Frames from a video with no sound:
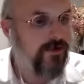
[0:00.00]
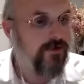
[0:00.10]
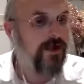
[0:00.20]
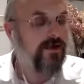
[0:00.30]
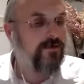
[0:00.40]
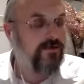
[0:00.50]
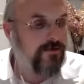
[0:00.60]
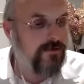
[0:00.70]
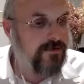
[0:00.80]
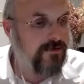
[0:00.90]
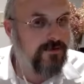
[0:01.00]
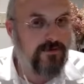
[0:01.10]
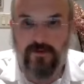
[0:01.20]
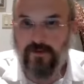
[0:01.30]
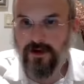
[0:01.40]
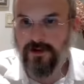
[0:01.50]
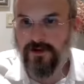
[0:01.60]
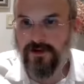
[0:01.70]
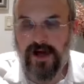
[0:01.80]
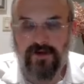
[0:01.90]
that
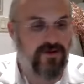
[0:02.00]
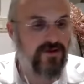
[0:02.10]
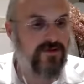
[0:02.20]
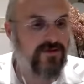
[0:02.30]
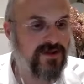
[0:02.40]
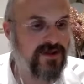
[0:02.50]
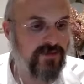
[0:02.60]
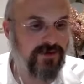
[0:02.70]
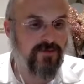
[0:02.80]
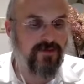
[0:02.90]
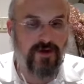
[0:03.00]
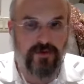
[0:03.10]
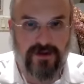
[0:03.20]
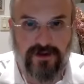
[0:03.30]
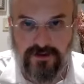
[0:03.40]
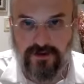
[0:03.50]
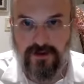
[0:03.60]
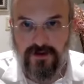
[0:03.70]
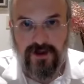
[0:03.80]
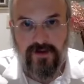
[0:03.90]
partners, after they've split their property and
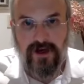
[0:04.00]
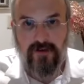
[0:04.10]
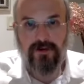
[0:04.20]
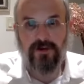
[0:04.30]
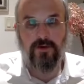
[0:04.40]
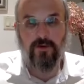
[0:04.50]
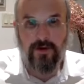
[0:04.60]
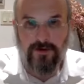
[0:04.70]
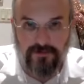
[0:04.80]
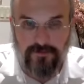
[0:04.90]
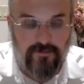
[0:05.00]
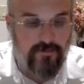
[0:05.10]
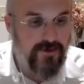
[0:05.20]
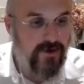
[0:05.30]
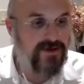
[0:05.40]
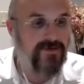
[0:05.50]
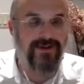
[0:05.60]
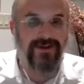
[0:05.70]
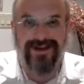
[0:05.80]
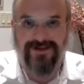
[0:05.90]
they're now building a wall, we spent
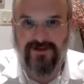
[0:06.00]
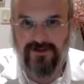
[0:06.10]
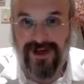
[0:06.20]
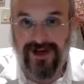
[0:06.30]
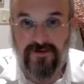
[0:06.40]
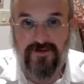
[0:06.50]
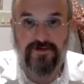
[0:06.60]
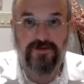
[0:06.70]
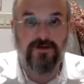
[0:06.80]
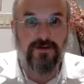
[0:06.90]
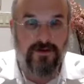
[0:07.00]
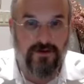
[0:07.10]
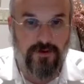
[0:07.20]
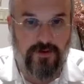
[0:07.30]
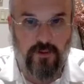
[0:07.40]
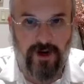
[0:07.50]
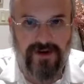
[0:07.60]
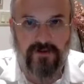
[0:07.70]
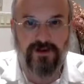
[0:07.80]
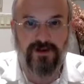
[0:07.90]
the last two daf going through why they're
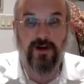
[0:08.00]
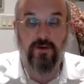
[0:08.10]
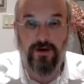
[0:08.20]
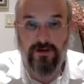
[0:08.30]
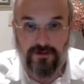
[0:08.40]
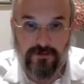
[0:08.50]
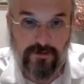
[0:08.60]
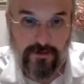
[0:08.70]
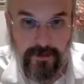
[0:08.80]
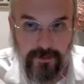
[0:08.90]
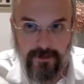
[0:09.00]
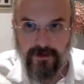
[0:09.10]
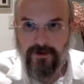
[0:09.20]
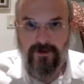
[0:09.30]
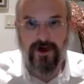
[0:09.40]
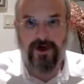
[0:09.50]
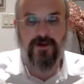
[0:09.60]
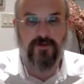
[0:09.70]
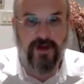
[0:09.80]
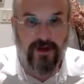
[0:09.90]
building that wall, either
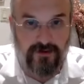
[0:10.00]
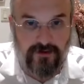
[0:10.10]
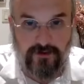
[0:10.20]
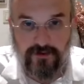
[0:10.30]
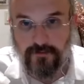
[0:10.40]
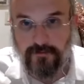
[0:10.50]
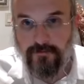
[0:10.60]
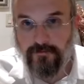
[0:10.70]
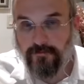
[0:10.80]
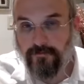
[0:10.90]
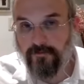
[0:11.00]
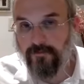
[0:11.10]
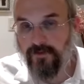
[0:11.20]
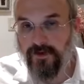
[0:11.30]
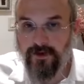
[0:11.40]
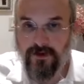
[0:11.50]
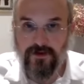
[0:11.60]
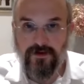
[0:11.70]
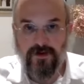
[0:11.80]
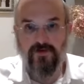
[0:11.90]
because
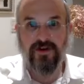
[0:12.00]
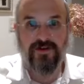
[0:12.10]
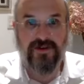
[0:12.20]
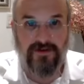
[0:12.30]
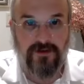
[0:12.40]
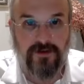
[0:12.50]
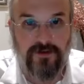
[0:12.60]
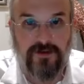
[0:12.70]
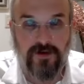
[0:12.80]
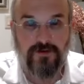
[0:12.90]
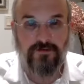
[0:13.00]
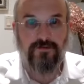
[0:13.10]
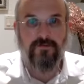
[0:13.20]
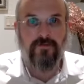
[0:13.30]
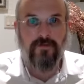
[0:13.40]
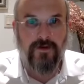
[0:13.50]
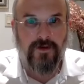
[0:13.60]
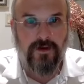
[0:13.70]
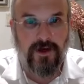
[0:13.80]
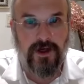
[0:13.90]
they've consented to do so
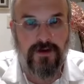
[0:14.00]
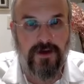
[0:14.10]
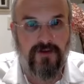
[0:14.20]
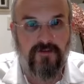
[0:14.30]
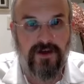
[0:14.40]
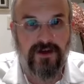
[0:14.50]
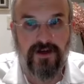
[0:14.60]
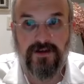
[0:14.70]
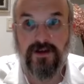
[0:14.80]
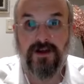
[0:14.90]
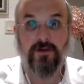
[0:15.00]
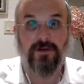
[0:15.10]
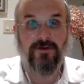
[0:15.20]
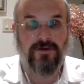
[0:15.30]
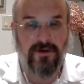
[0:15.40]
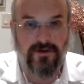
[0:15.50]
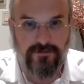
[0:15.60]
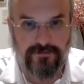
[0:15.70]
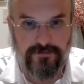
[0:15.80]
and they've made a kinyon that they will do so,